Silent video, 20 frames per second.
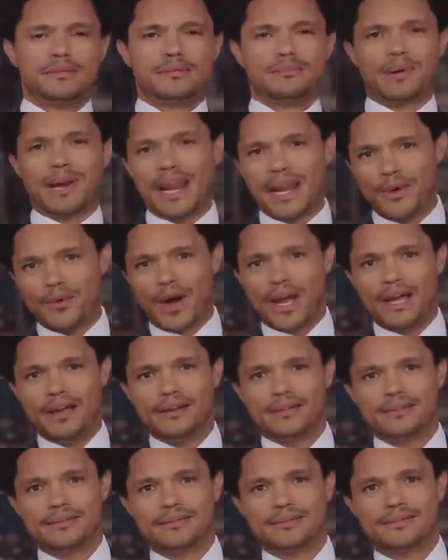But anyway,
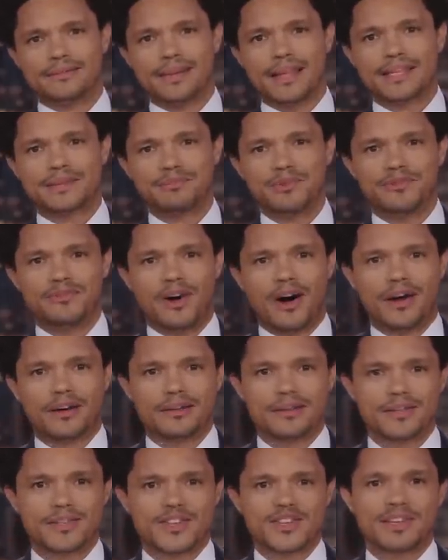let's move
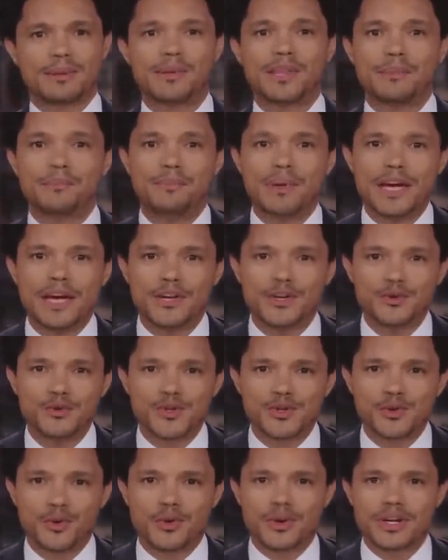on to some of the bigger news
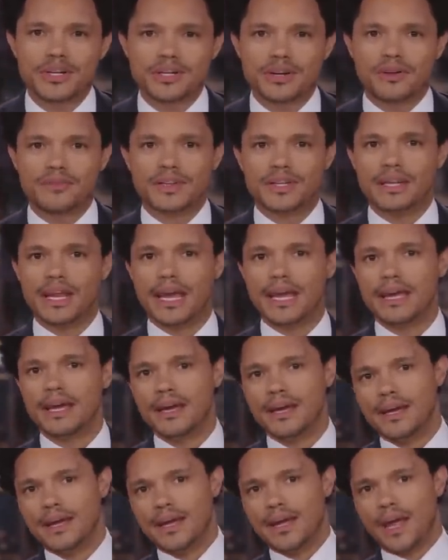stories of the day.
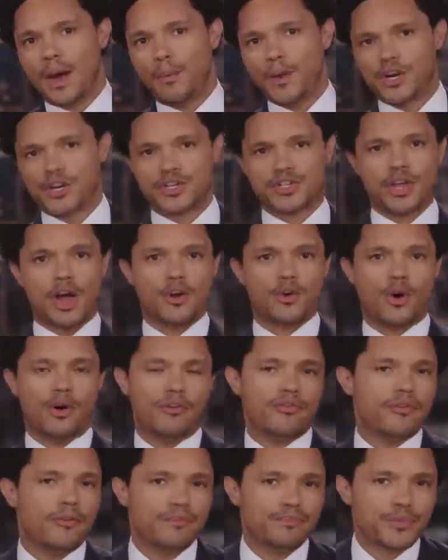And we're going to start
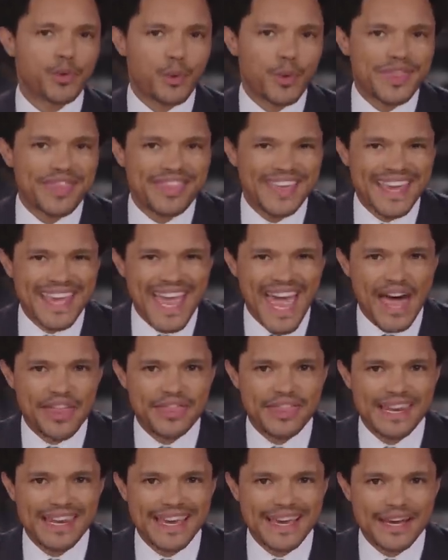off with the
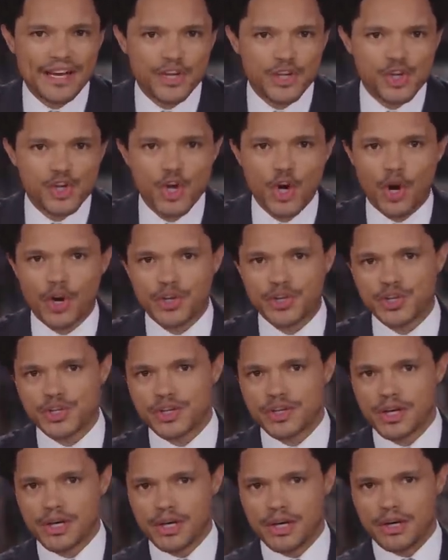Catholic
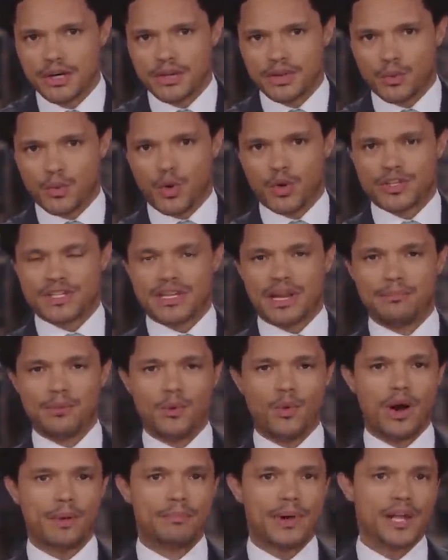Church, the world's
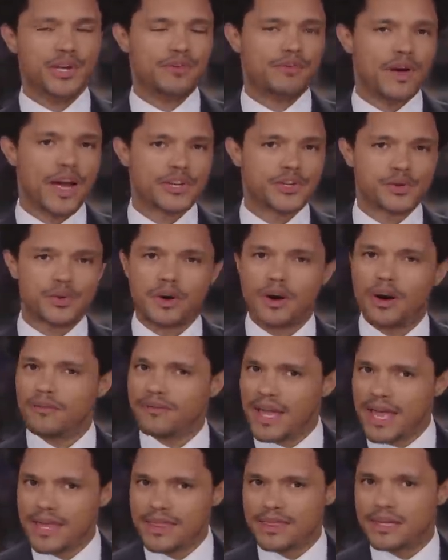#1 manufacturer of
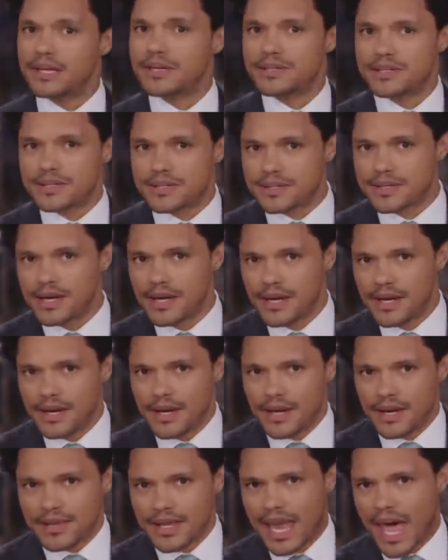atheists.
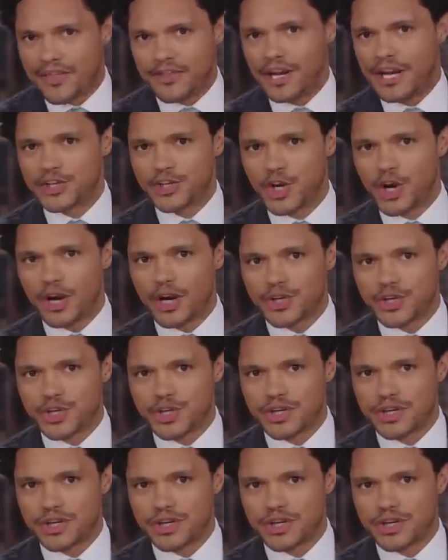The Catholic Church